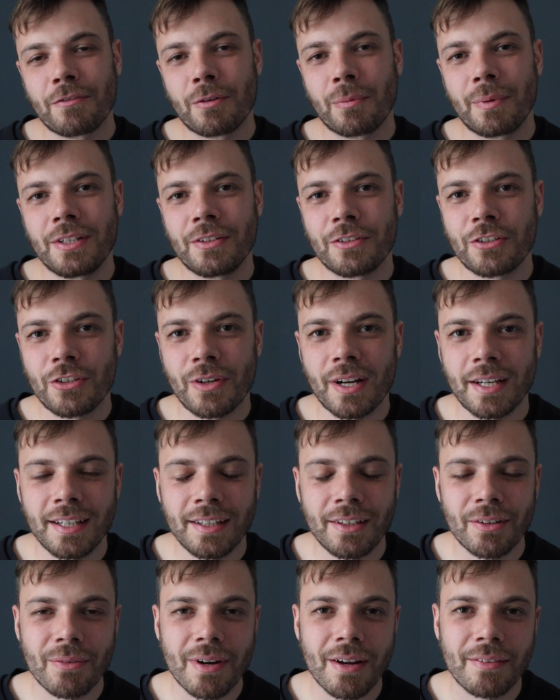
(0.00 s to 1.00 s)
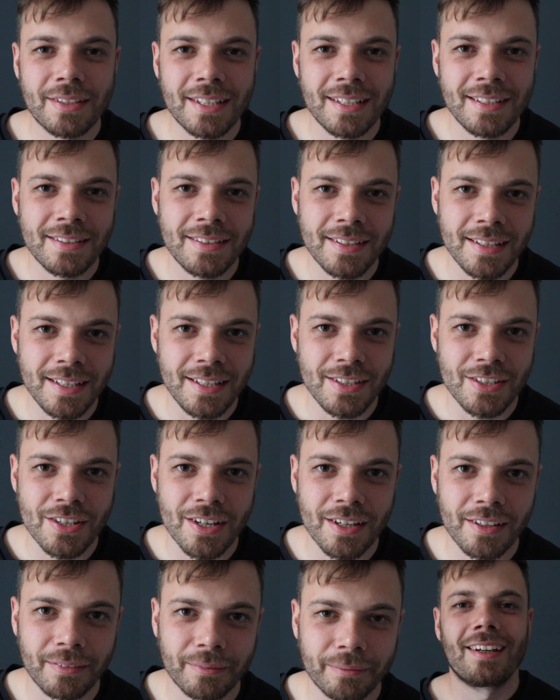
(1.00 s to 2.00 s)
for when you're trekking around
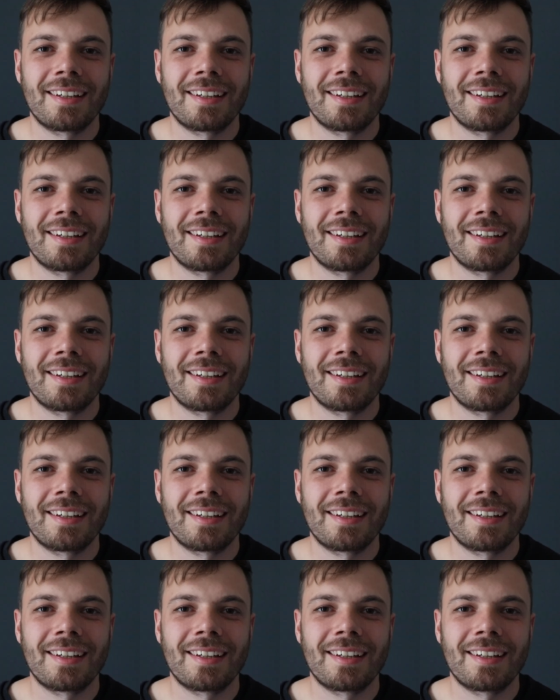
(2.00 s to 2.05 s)
Indonesia.